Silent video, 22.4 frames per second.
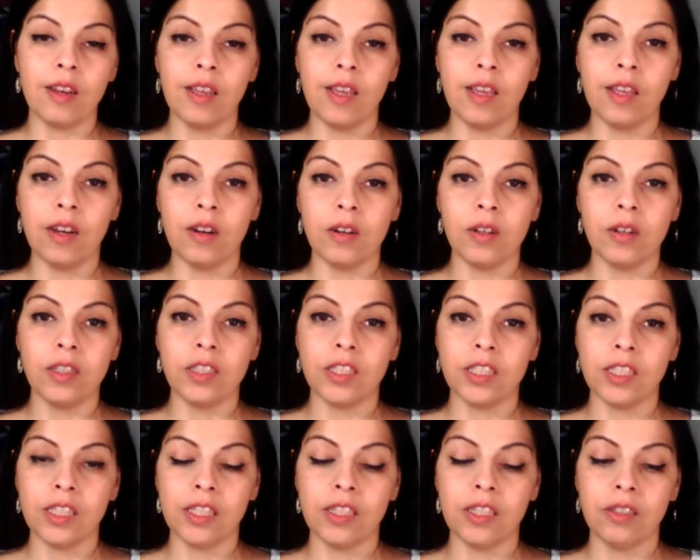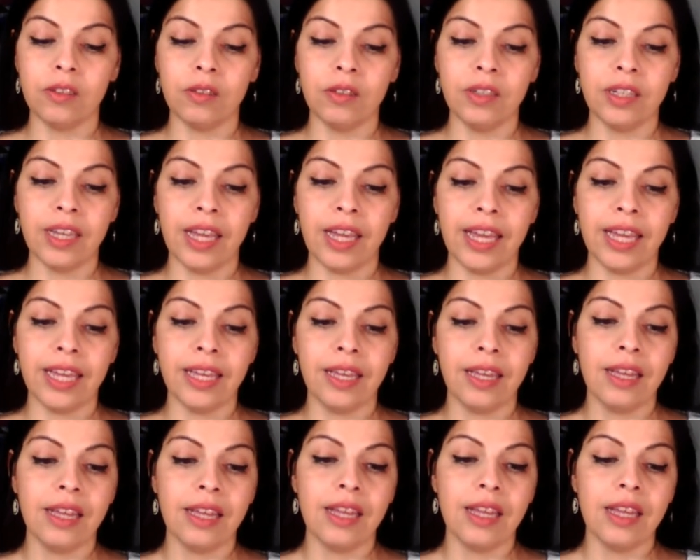Because some Scorpio
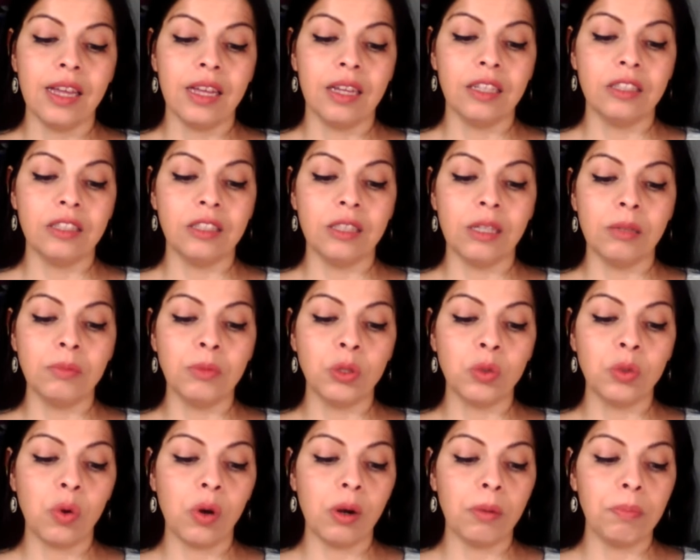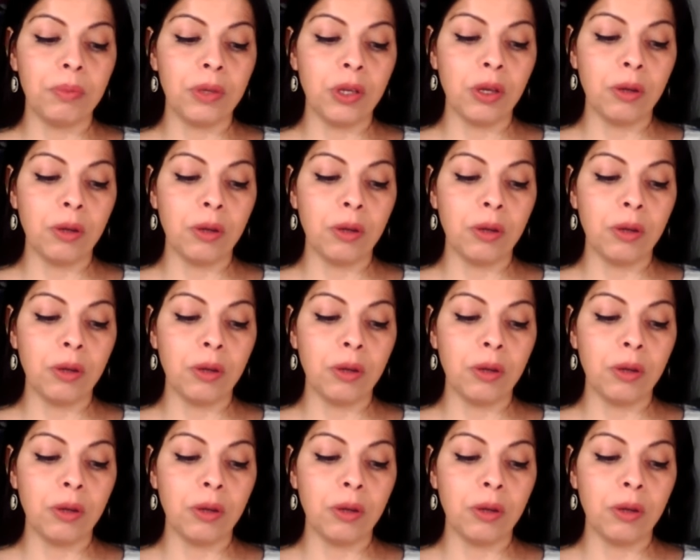people with Pluto, they,